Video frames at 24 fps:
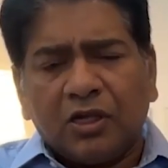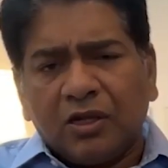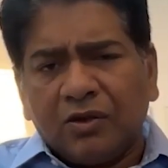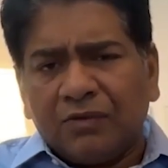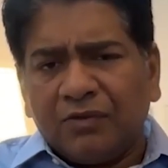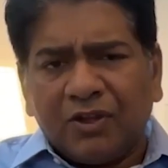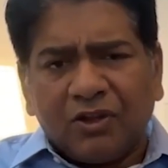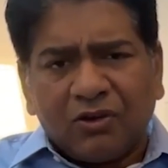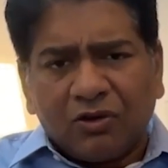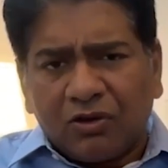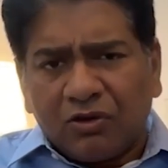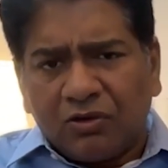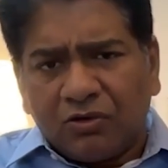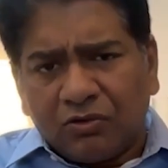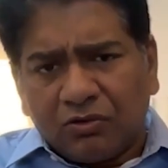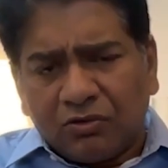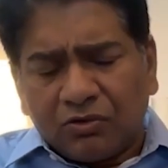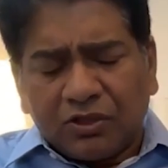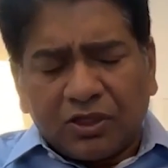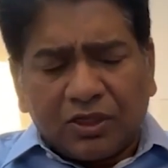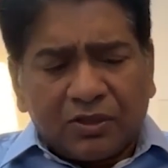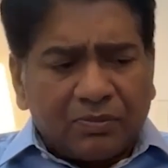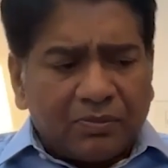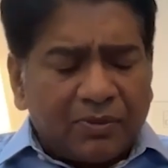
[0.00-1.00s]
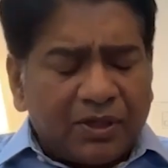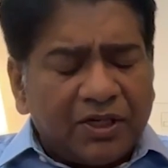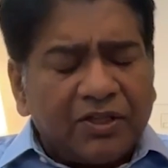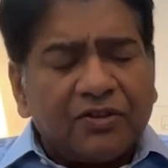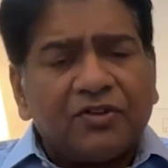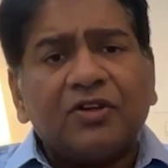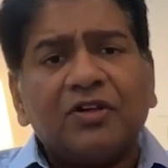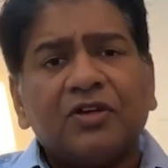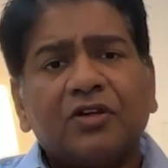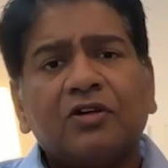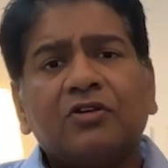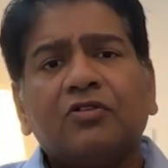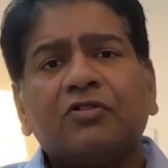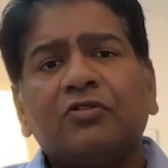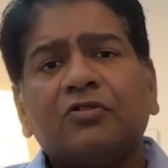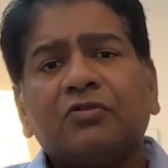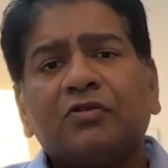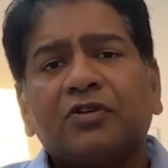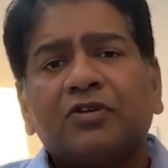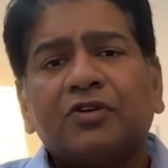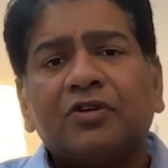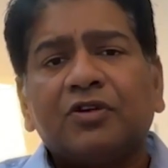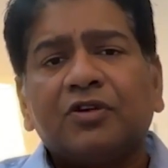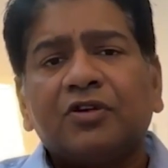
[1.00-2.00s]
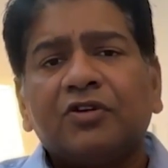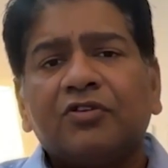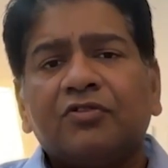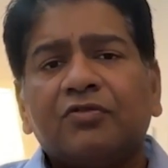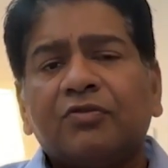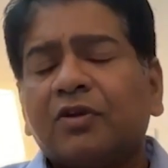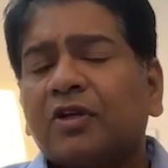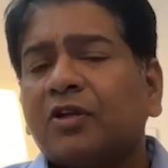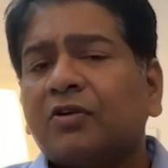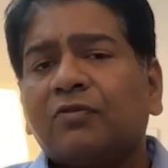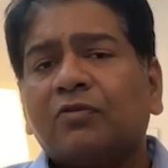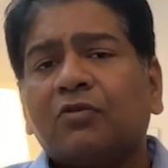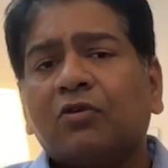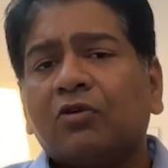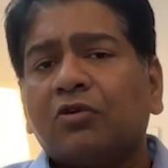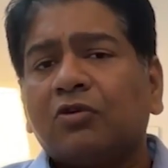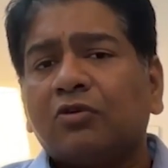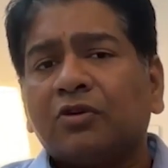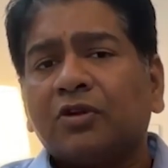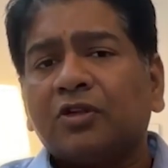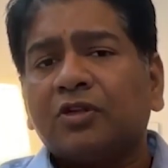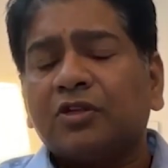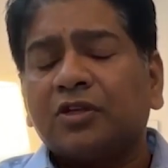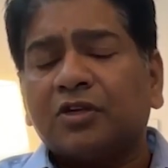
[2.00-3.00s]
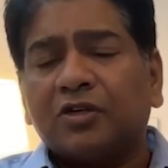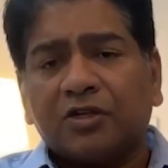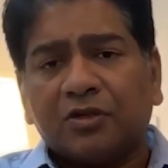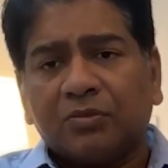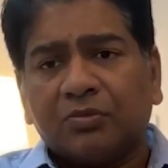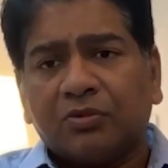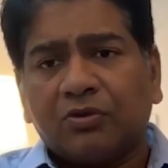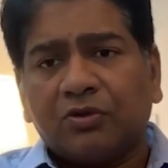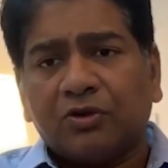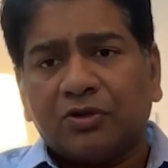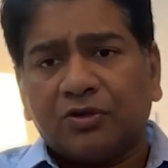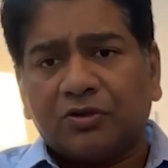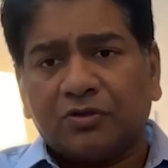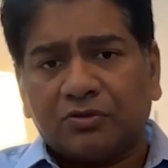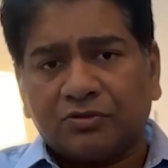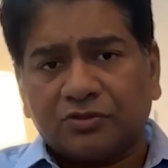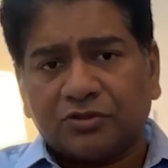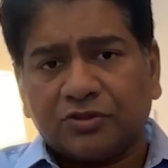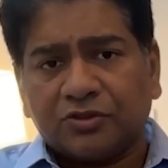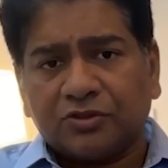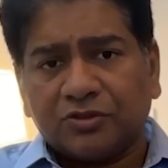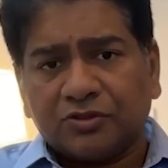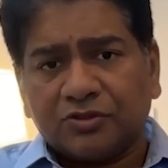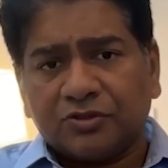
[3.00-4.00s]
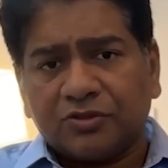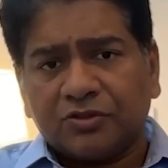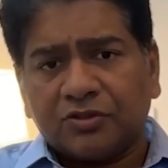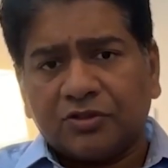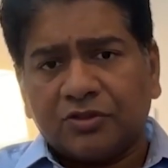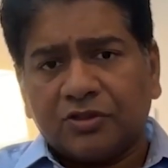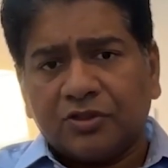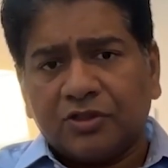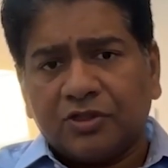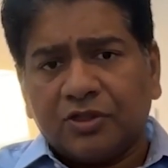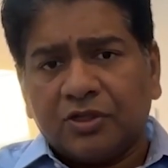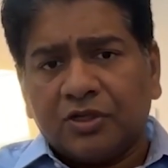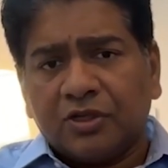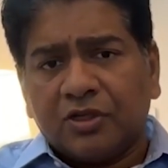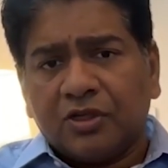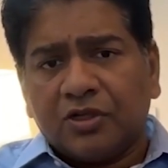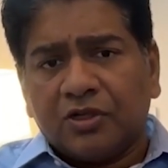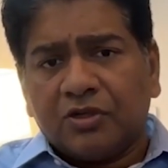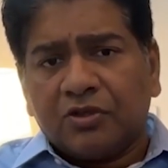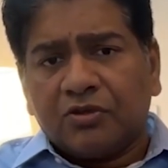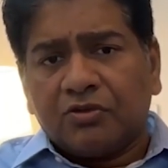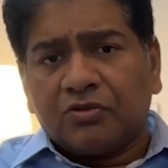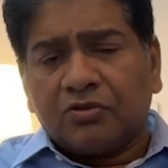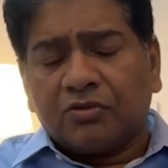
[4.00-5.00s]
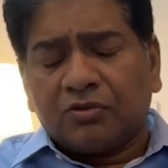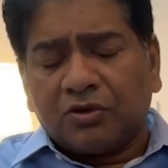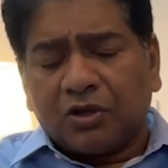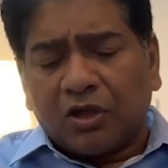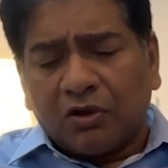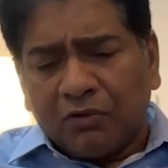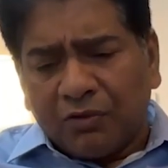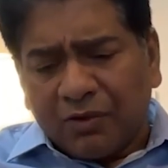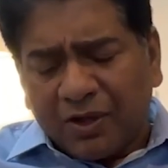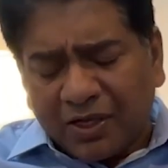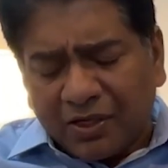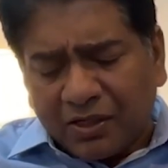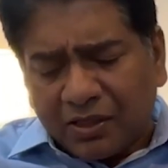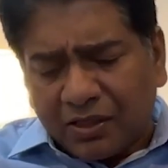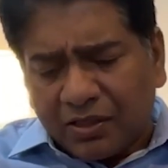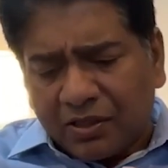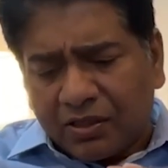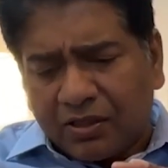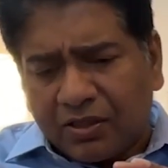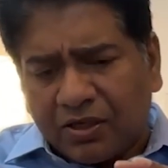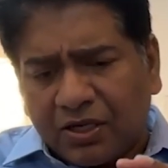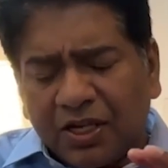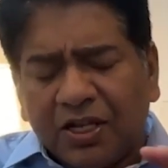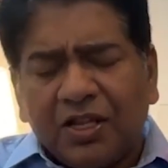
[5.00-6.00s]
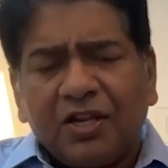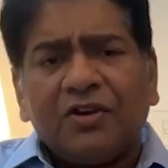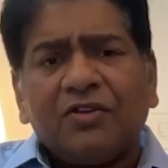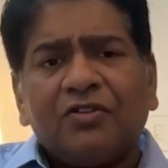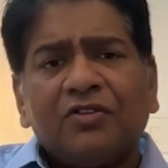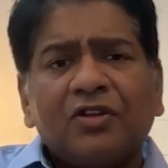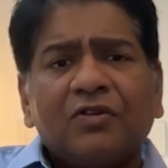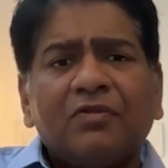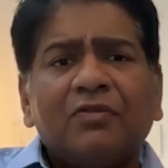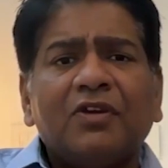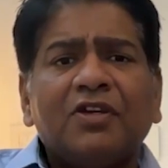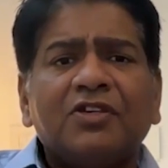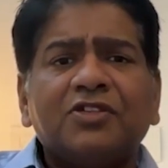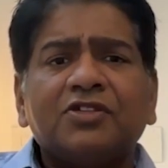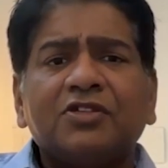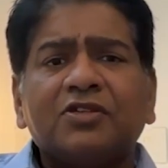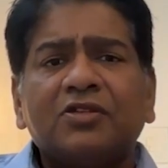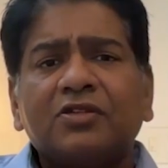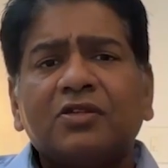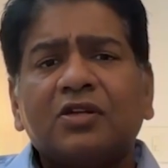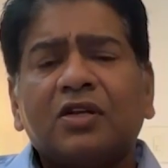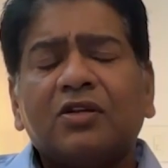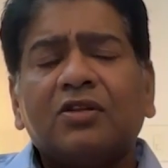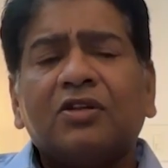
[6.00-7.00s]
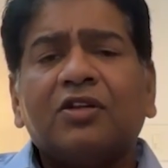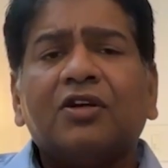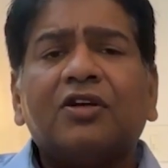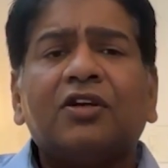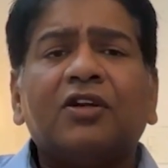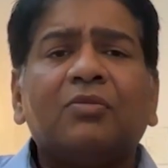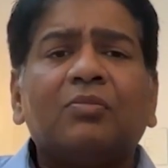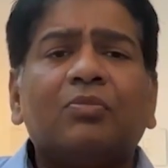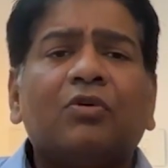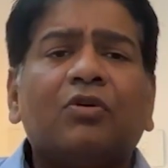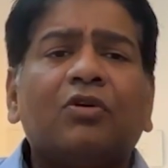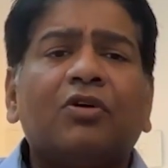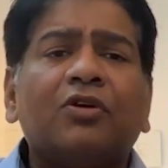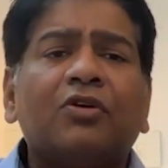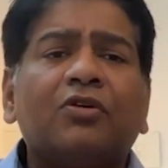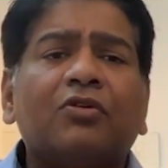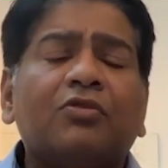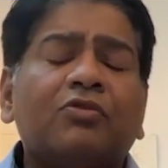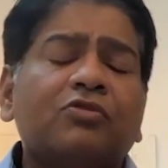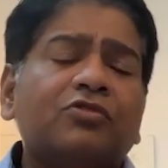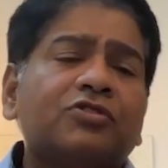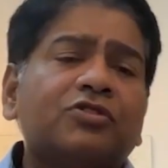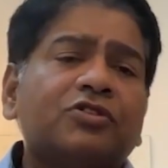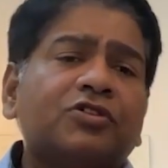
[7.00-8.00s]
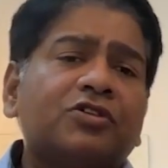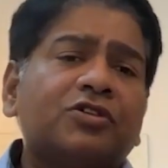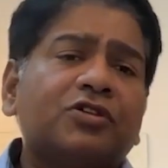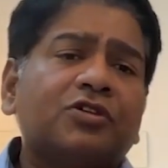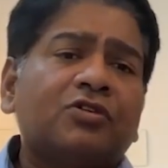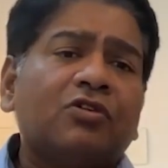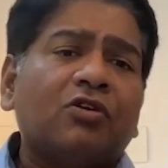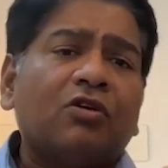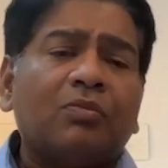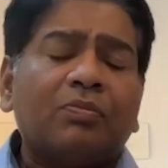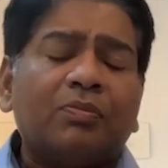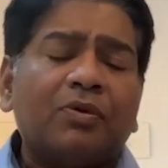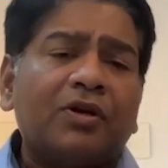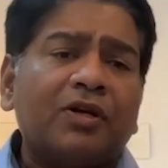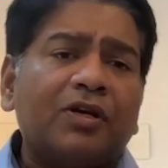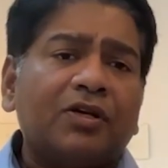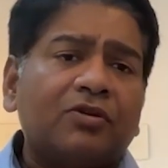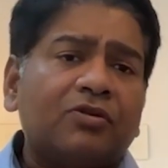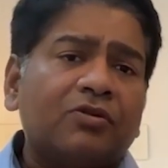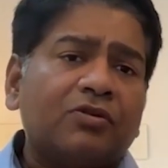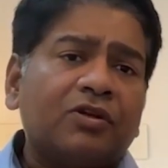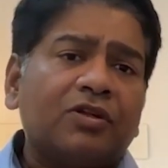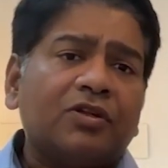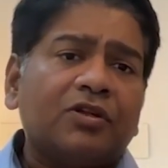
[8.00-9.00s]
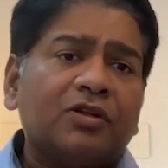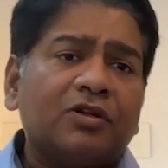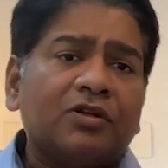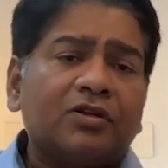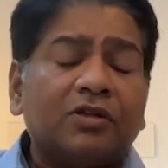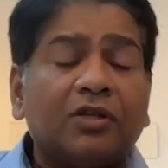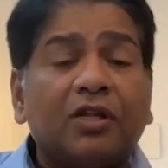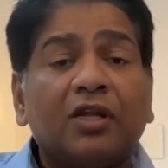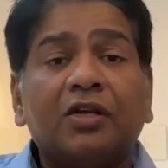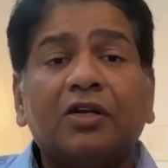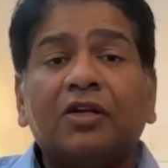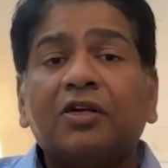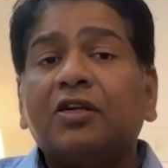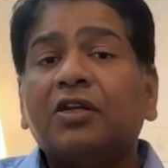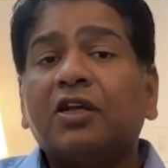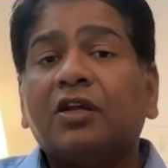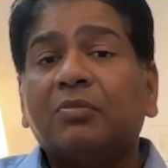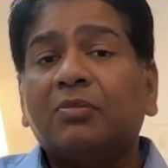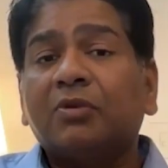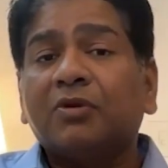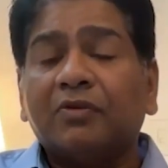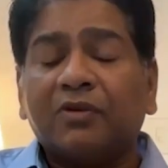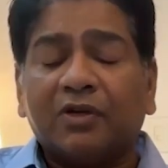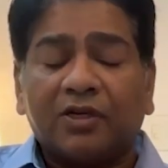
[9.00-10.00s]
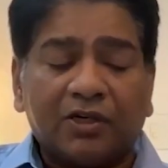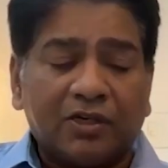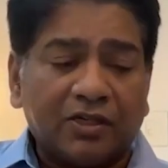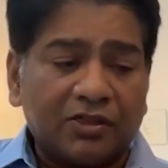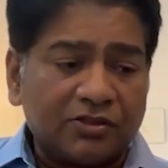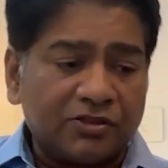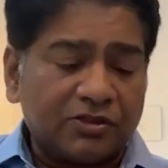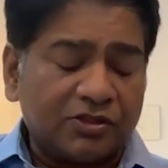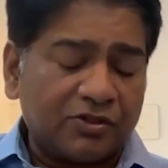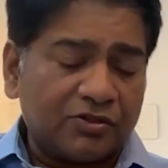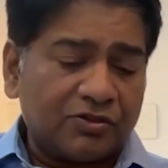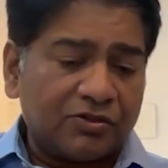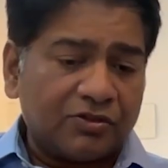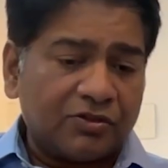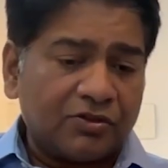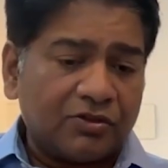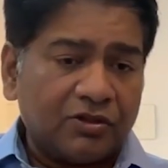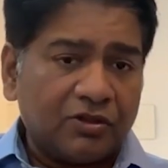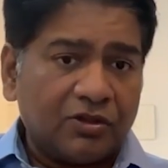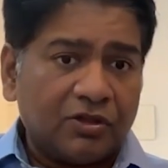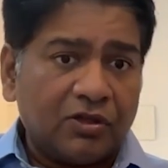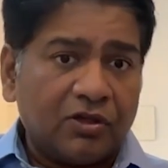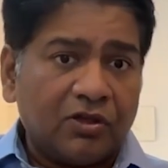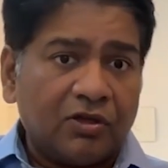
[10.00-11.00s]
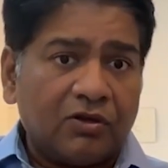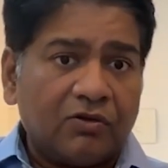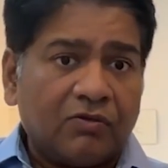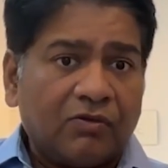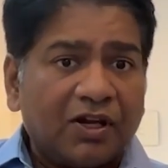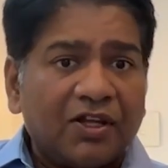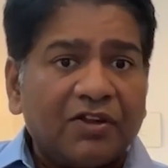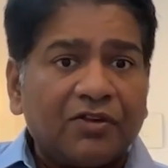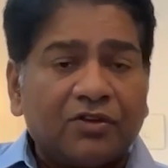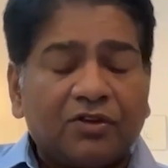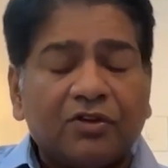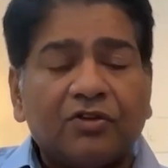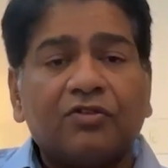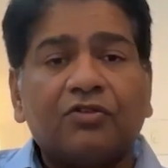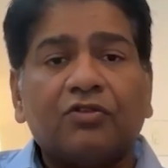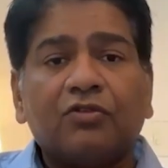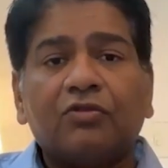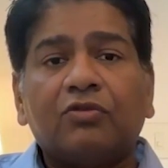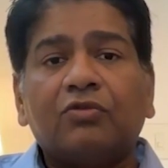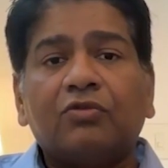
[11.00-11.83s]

We all know that many central universities were following 13-point rosters. So now when de-reservation and 13-point roster operate together, then it can be very dangerous. Why is this?